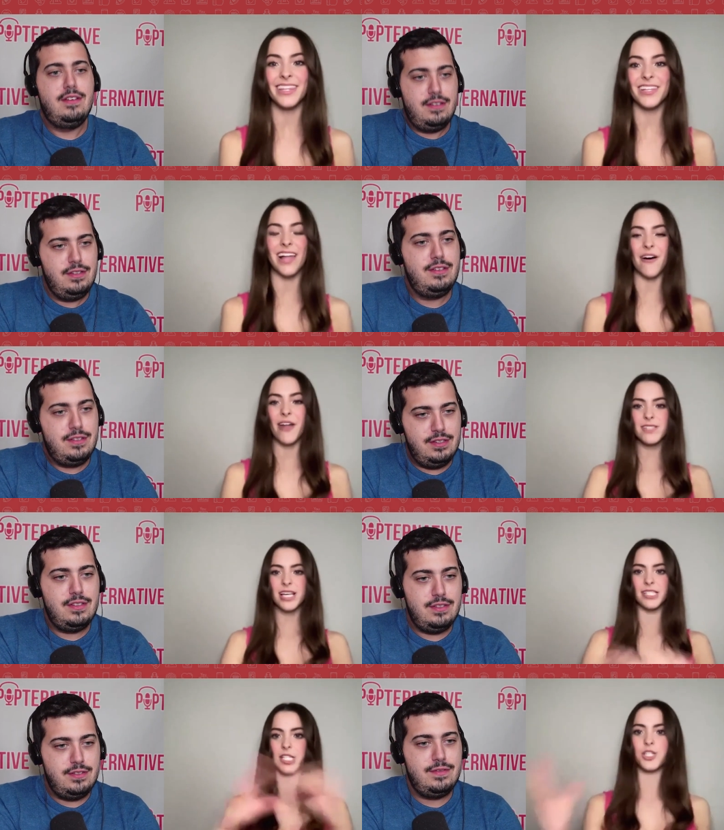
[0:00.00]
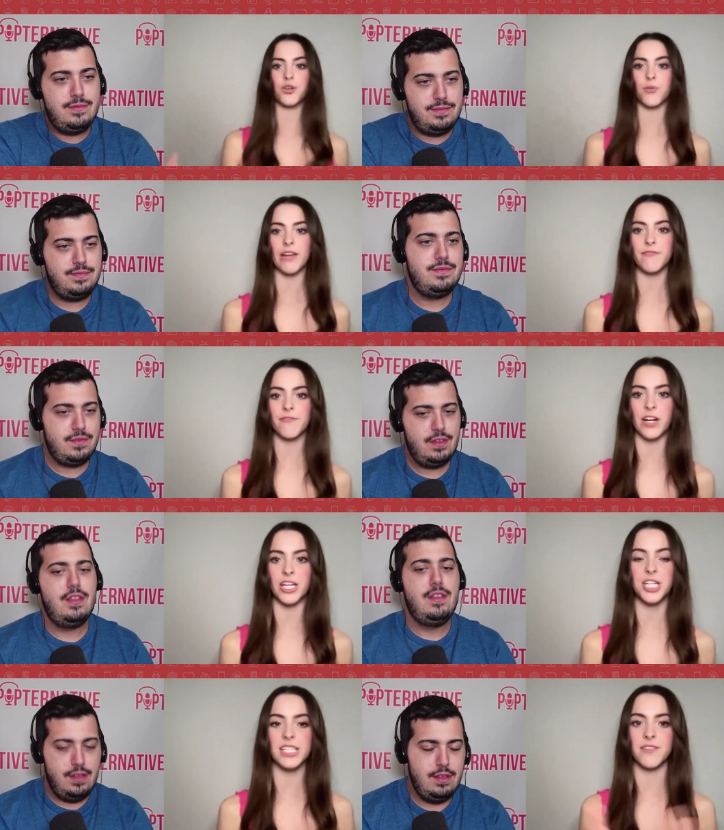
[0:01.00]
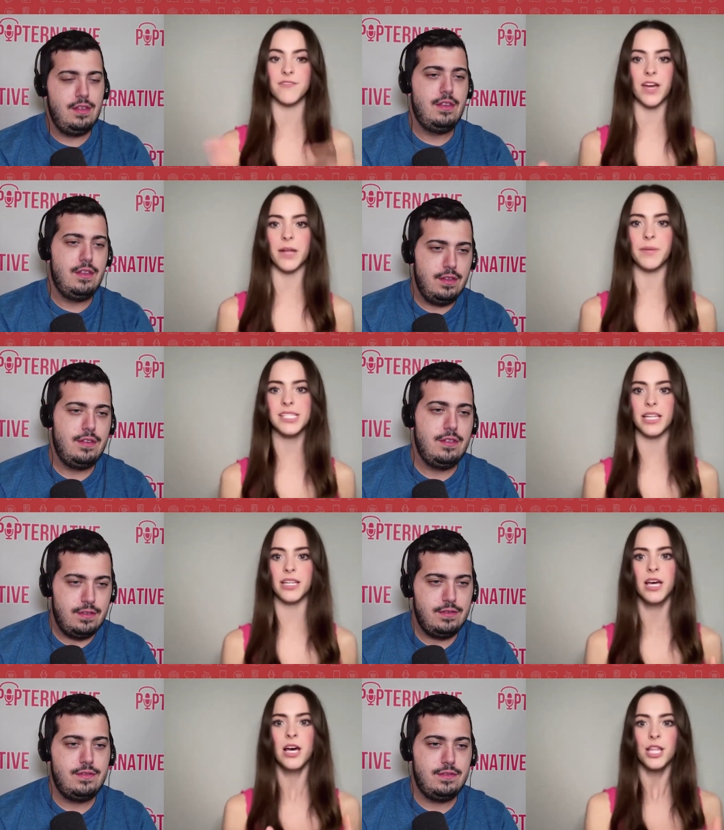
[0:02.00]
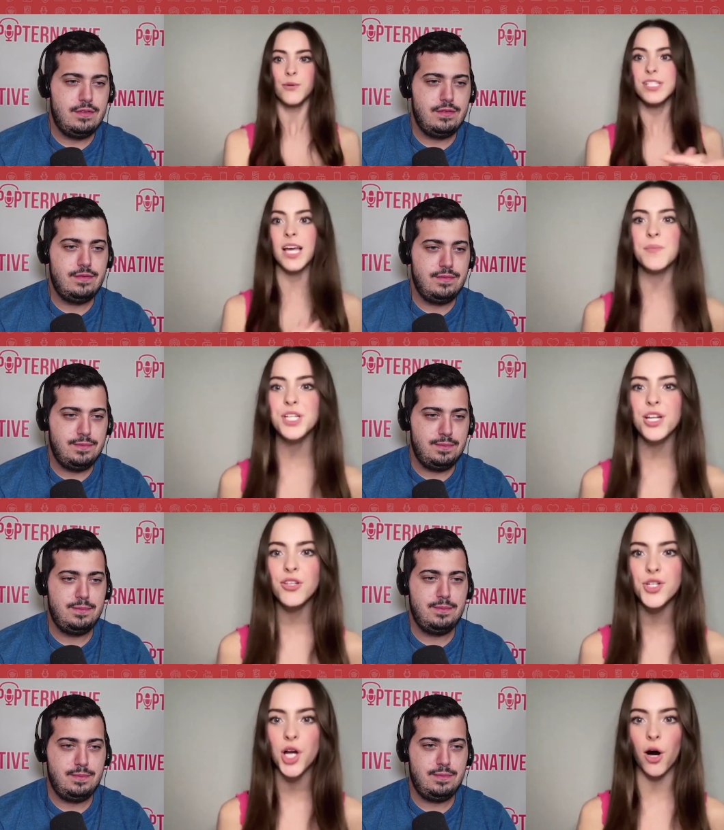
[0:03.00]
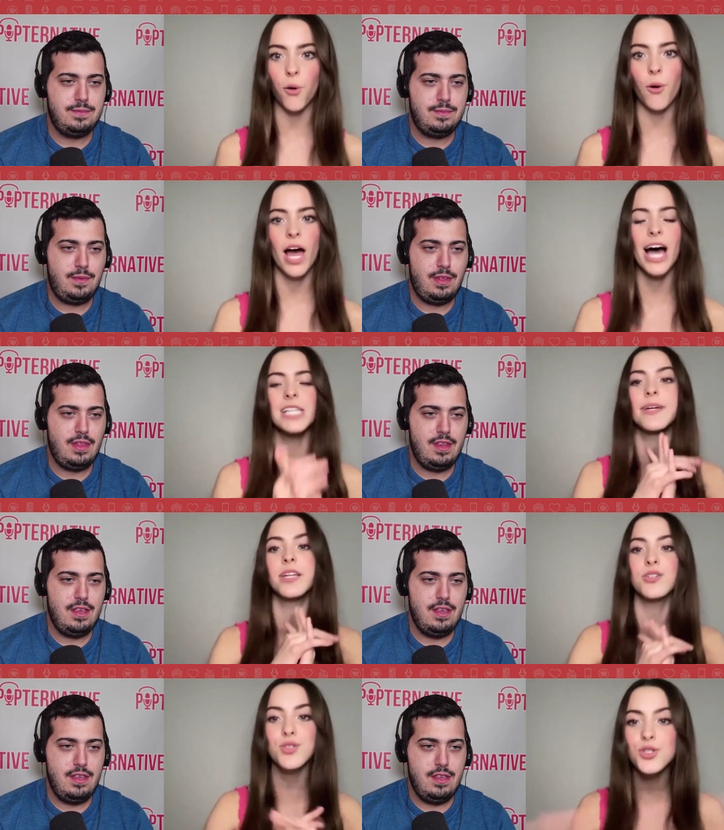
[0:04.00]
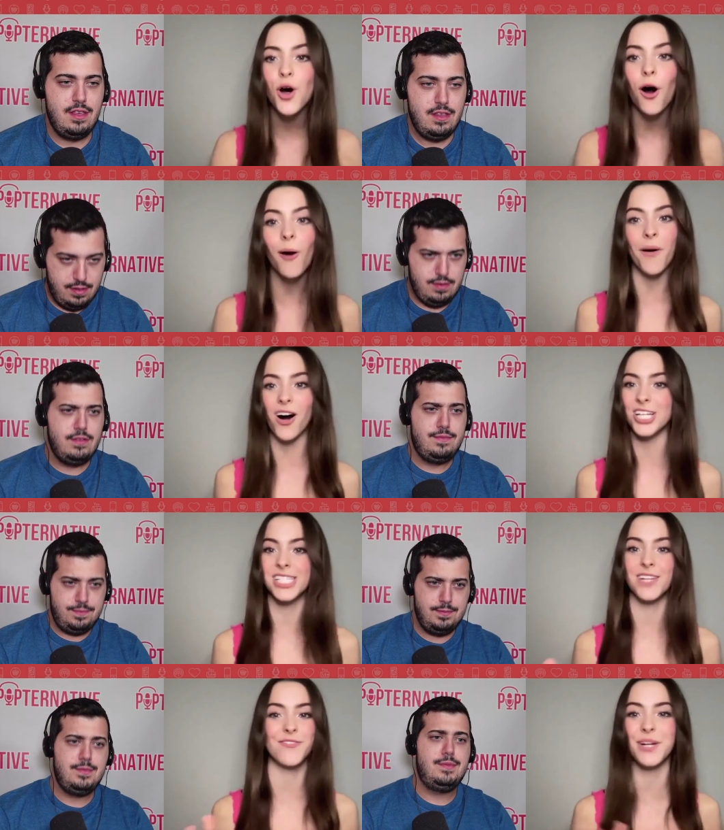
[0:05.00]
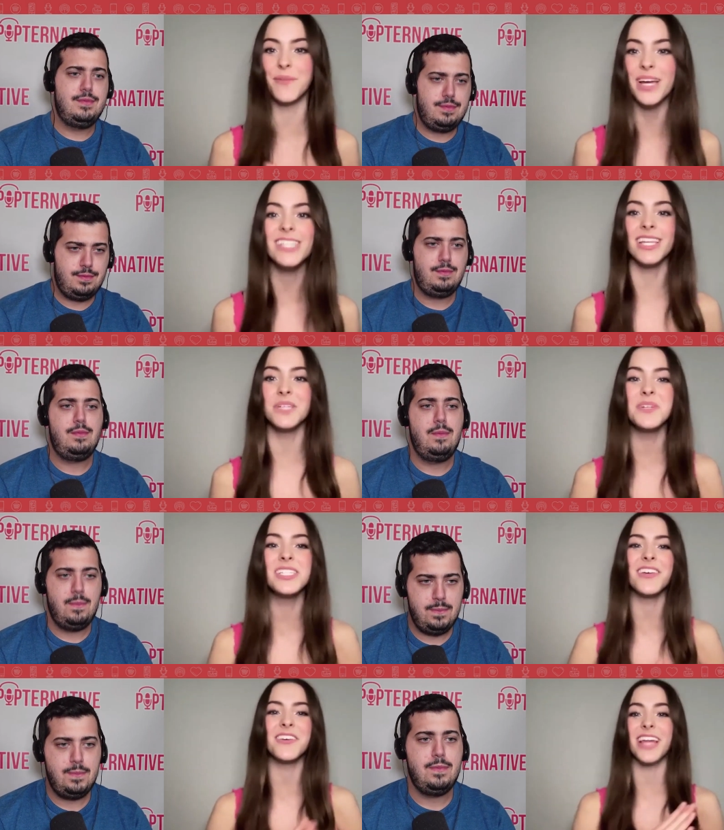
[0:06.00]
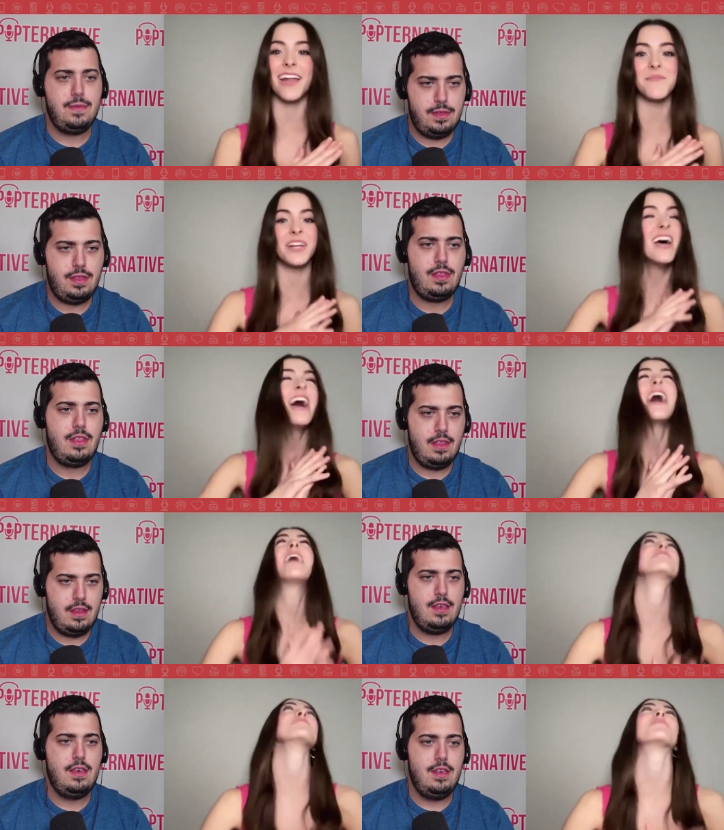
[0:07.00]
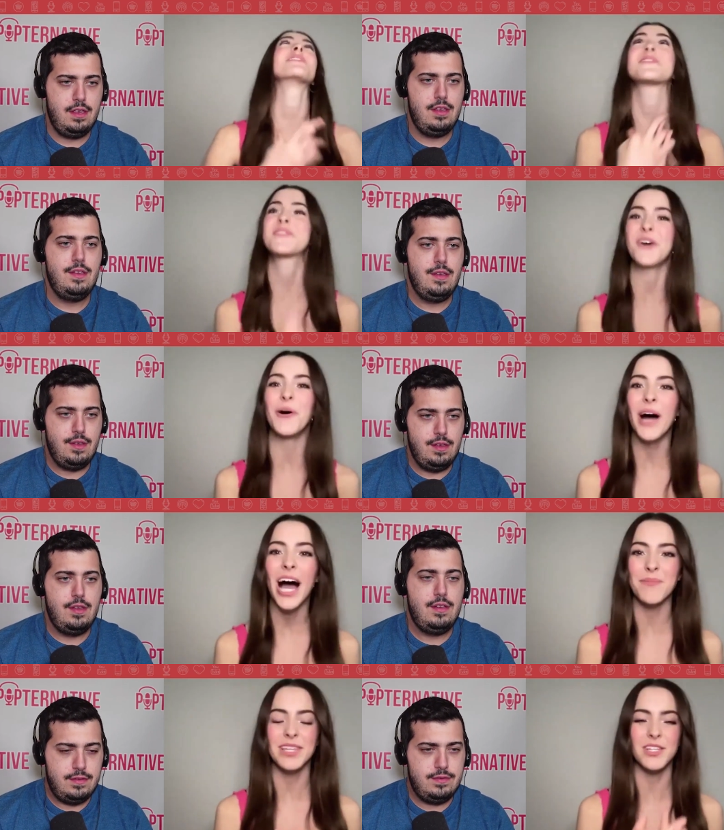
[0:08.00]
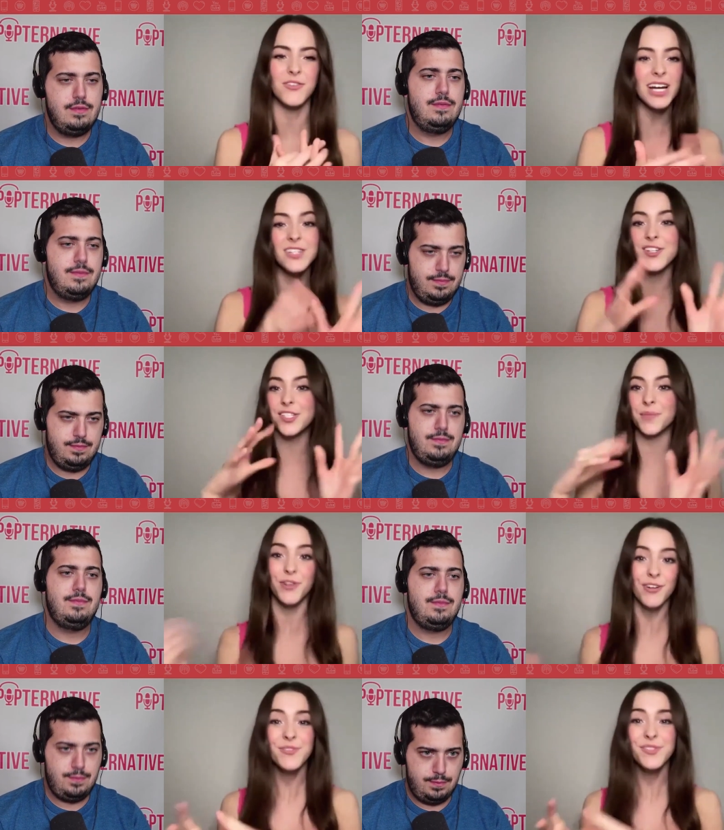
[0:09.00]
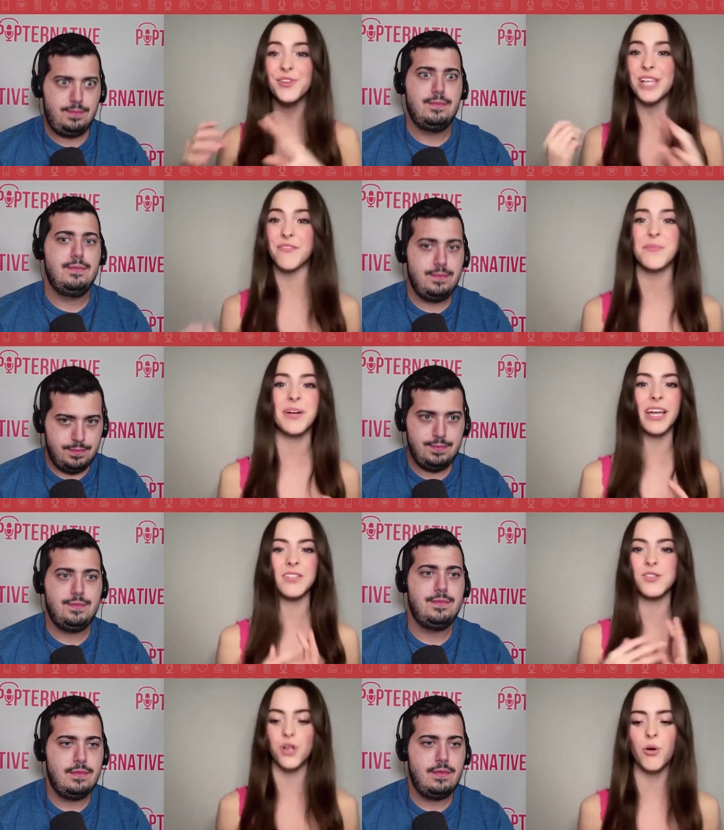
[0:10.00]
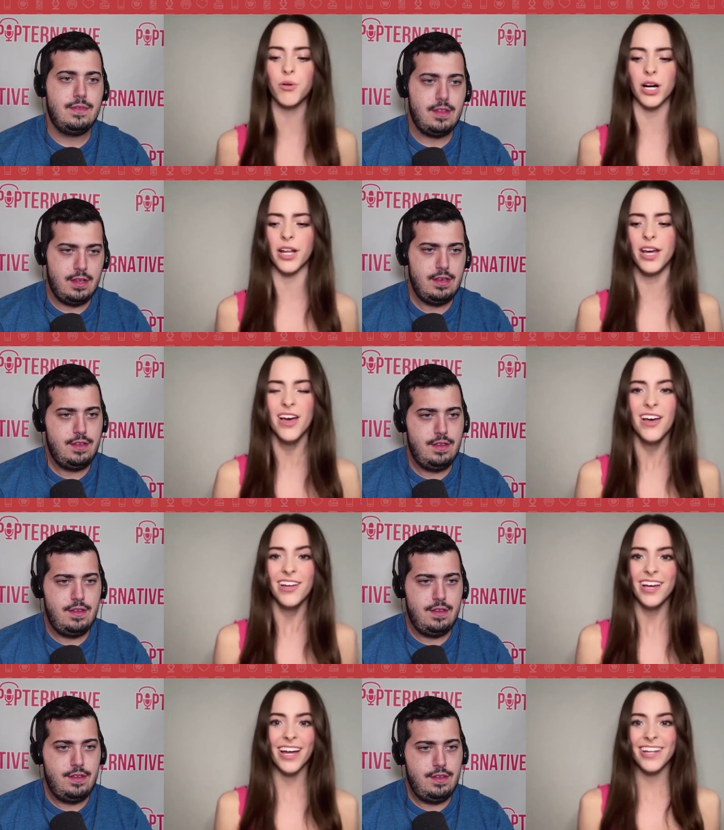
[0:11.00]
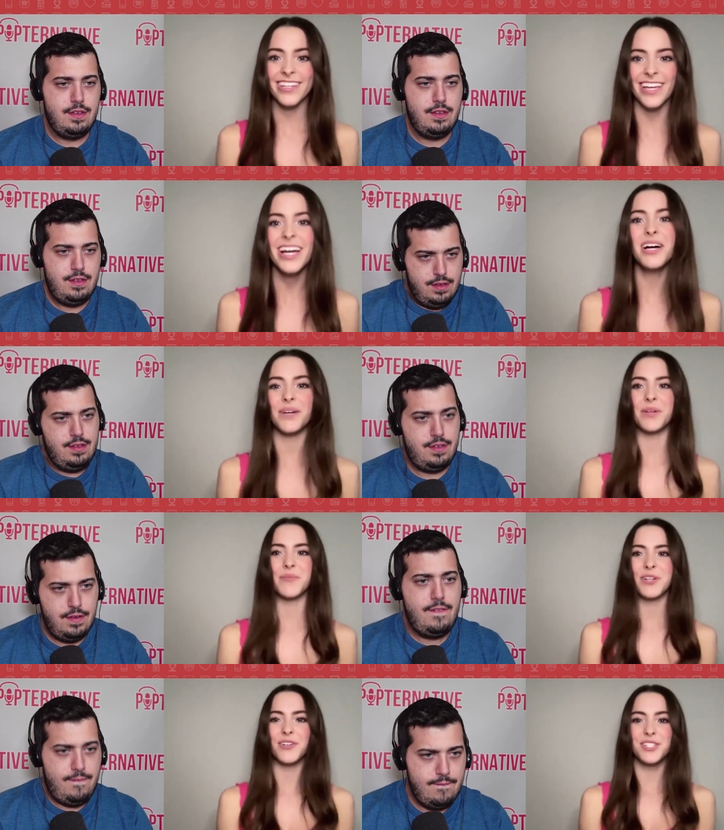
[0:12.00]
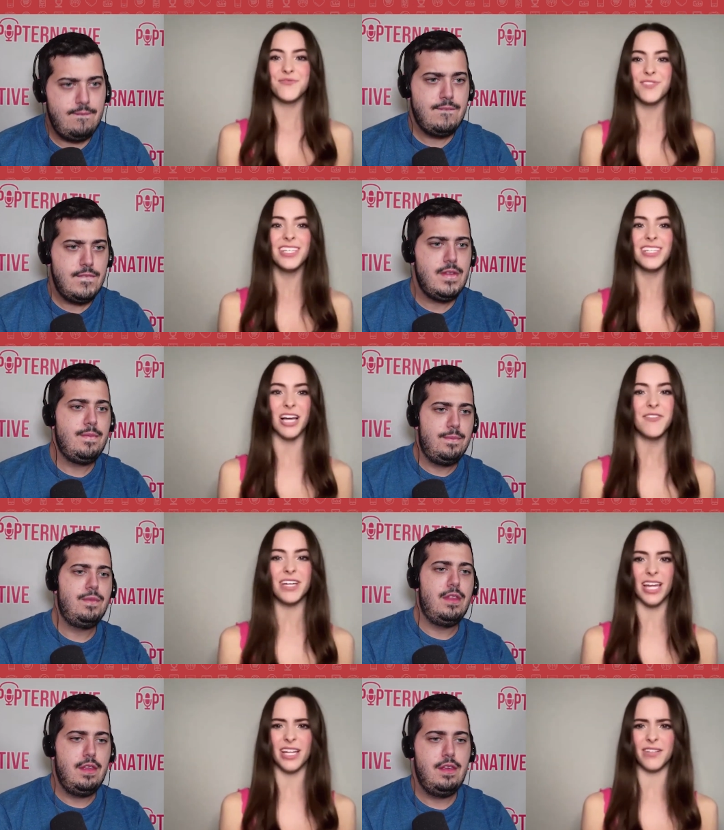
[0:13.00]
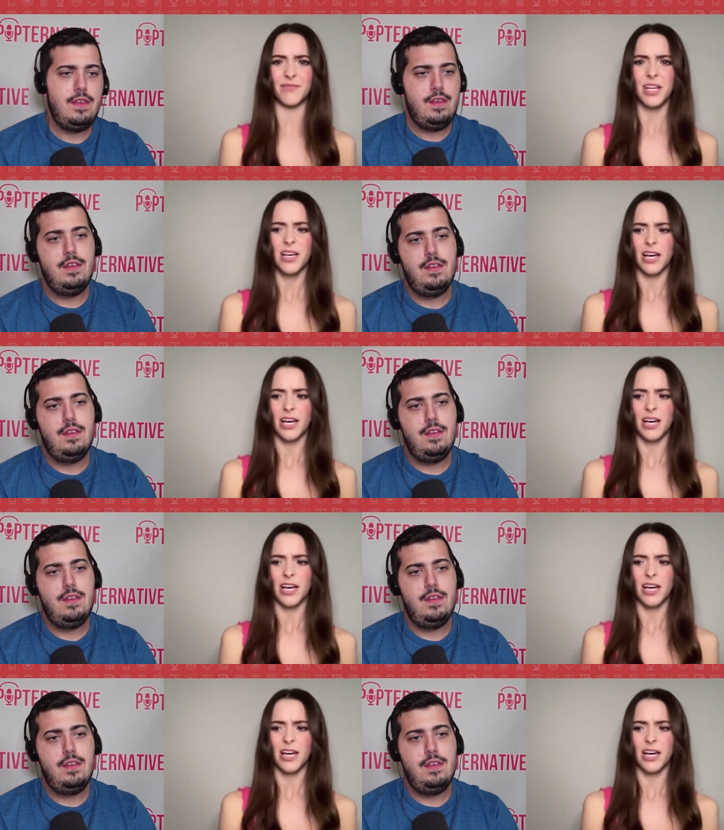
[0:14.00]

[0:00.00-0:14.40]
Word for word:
Speaker 1: the Loud House has such a great franchise and fan base, and the reception of the show has been so positive and amazing. Let me tell you that. I mean, everyone is so happy the directors, the producers, everybody. It's so good. And yeah, I mean, we all just really love it. And